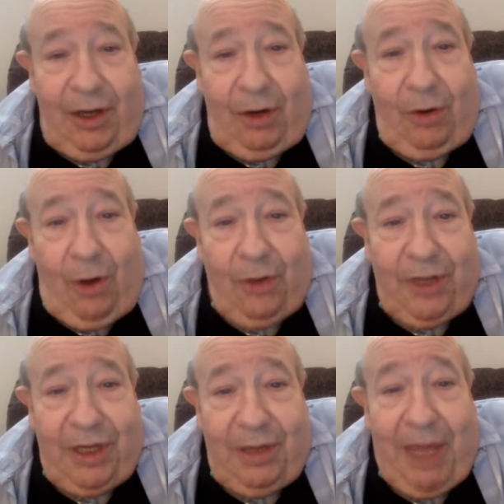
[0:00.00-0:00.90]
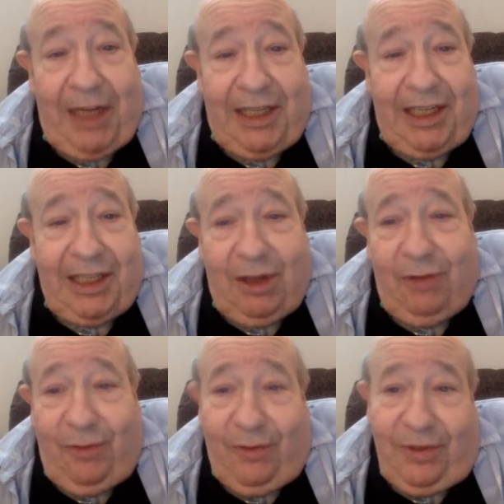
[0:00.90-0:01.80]
all the amenities
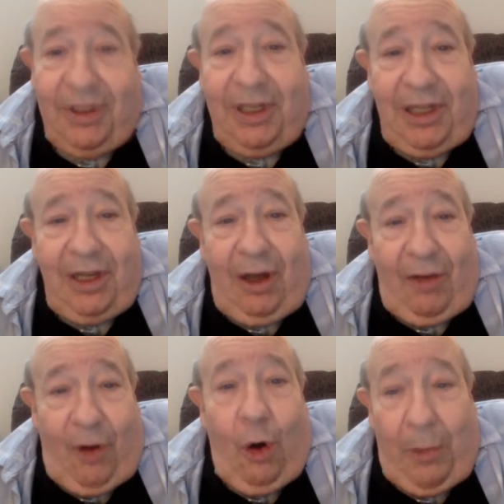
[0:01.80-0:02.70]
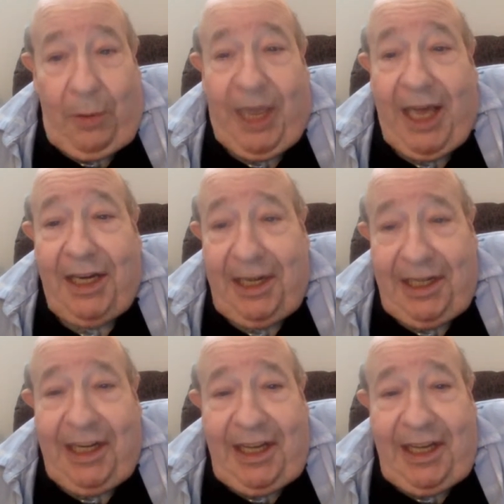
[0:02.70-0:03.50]
of home, a bed.